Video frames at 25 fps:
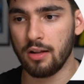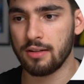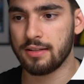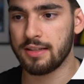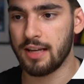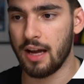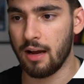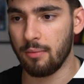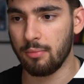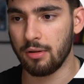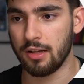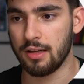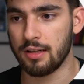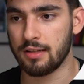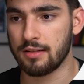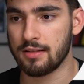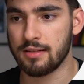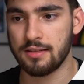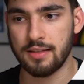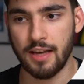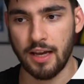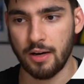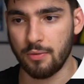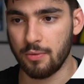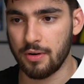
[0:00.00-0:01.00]
tablet,
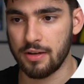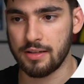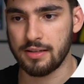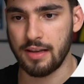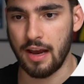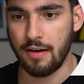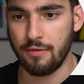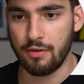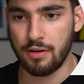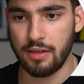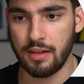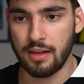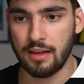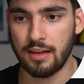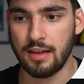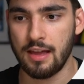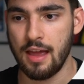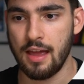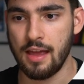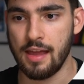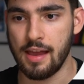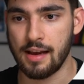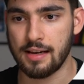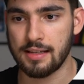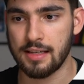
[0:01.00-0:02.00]
sideways, everything,
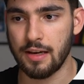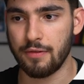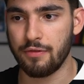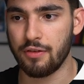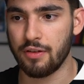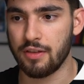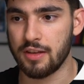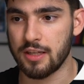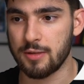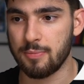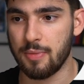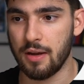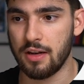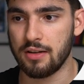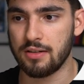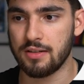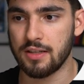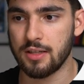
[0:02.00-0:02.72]
except for this page.